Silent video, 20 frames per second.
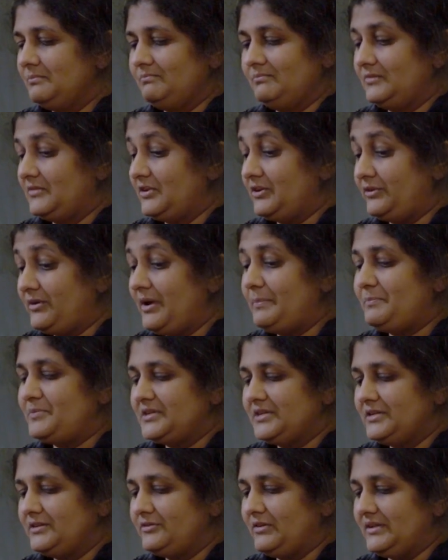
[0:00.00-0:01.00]

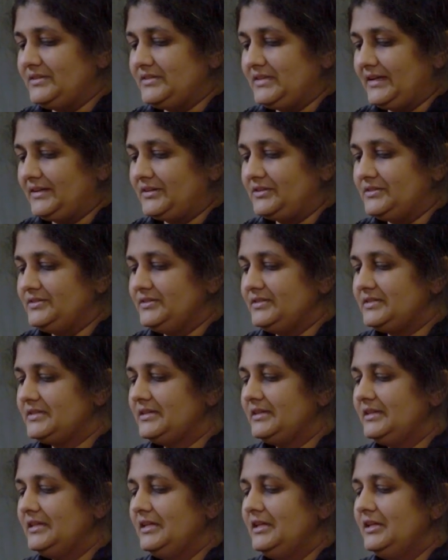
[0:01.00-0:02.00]
corrupt transactions.
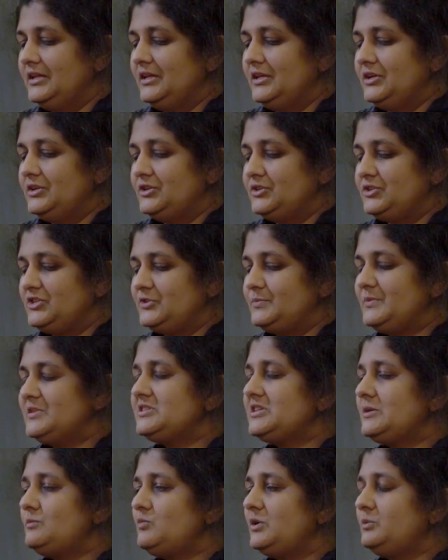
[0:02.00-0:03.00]
She's been
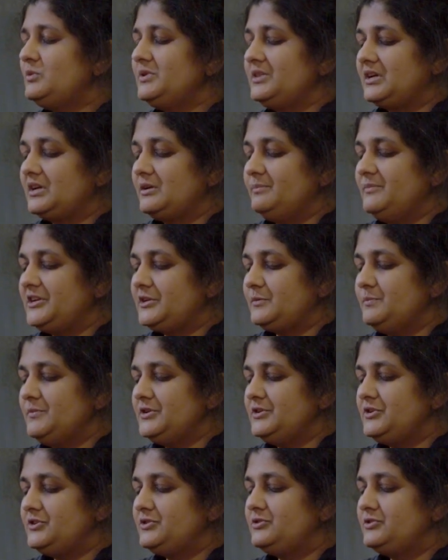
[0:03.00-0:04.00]
someone with a
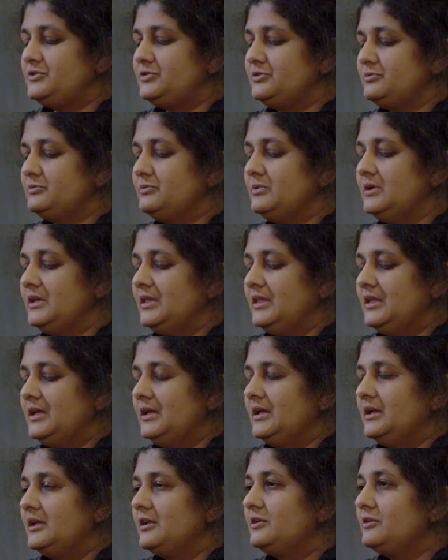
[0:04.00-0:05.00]
commitment to
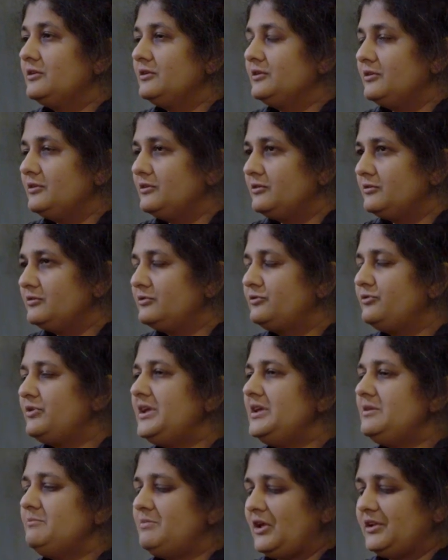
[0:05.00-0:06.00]

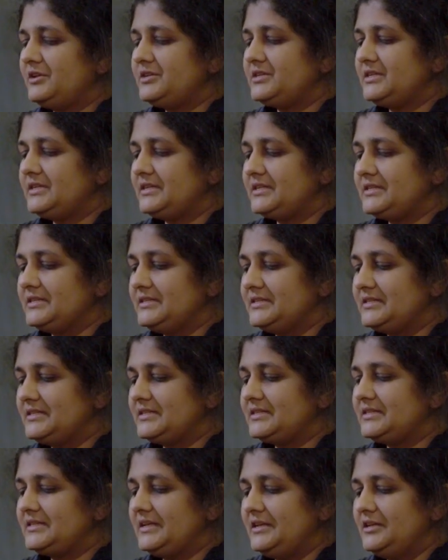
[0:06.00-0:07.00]
green politics and
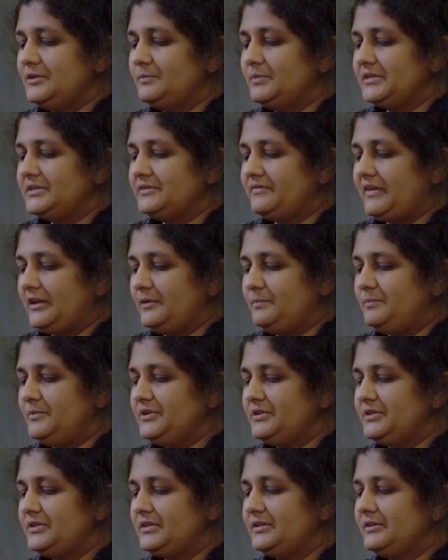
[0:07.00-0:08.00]
sustainable
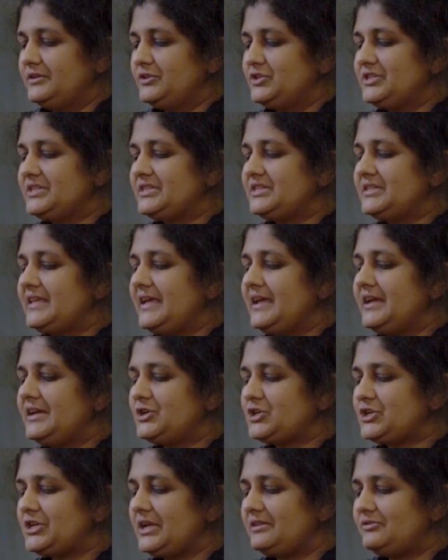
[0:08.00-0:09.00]
development. She
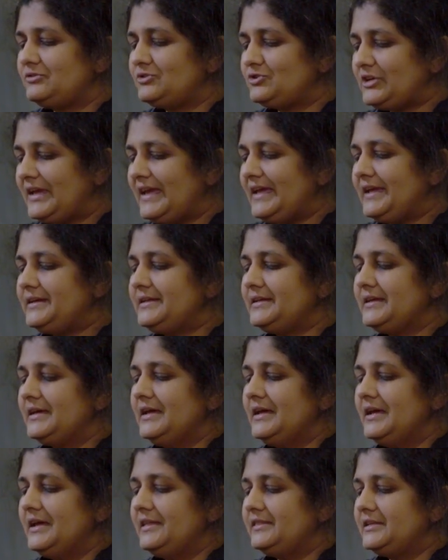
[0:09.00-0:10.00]
chaired
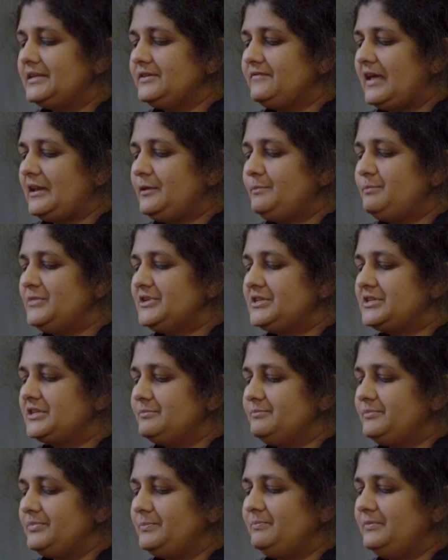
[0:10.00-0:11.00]
the Development
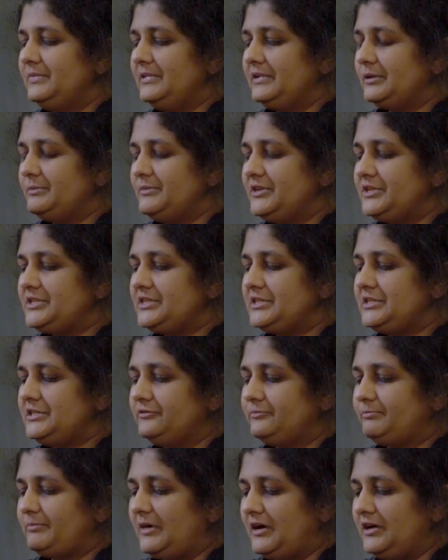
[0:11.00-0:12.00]
Committee
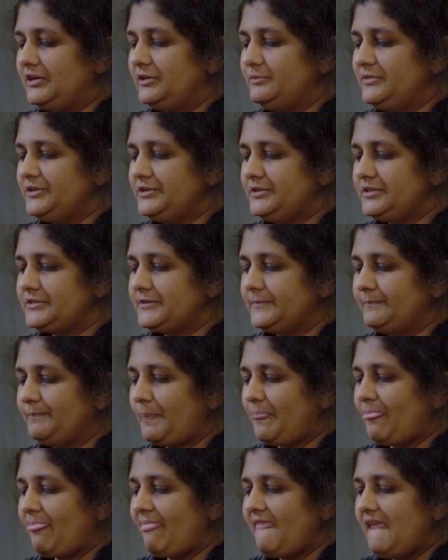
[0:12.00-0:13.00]
of Parliament,
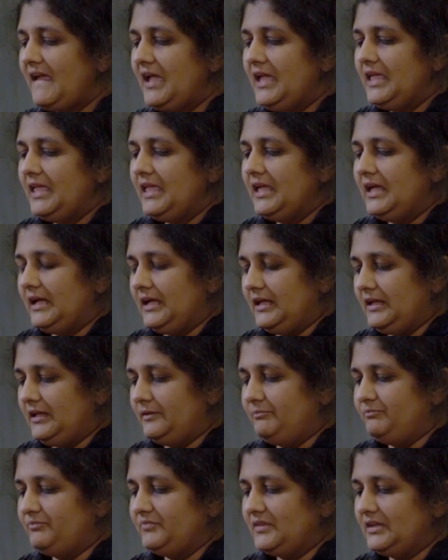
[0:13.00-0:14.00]

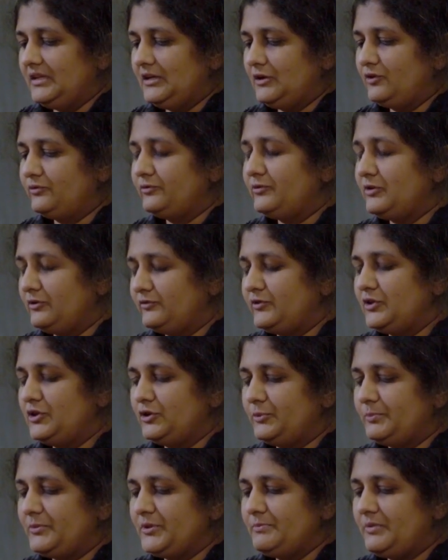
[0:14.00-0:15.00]
of the
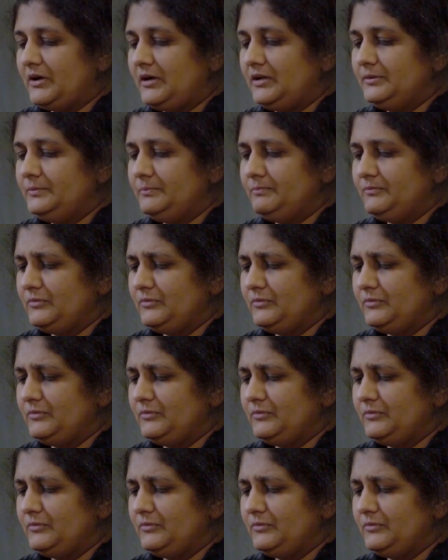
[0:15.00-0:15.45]
European Parliament,